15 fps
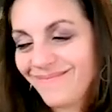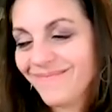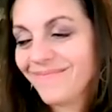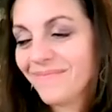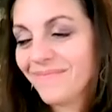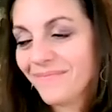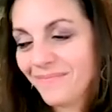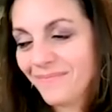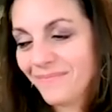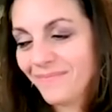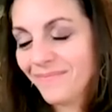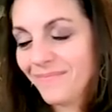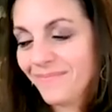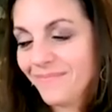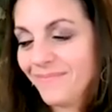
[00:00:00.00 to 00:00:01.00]

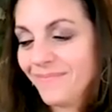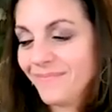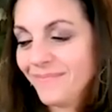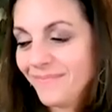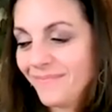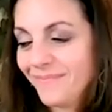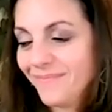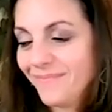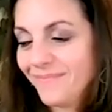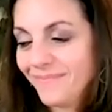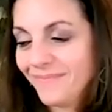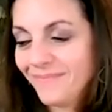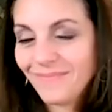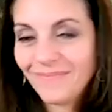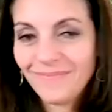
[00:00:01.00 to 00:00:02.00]

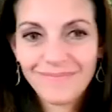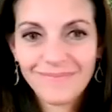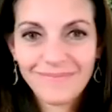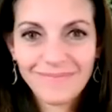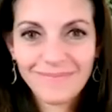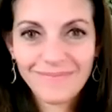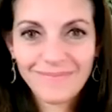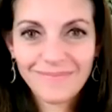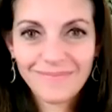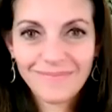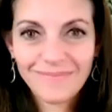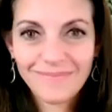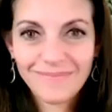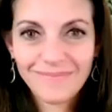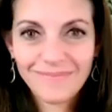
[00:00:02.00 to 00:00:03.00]

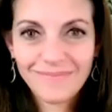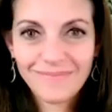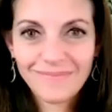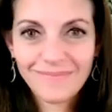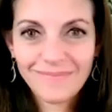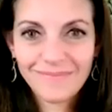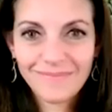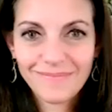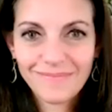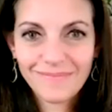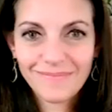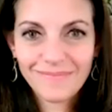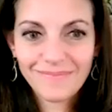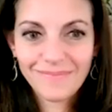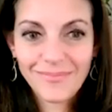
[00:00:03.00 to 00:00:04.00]
The person shown says nothing.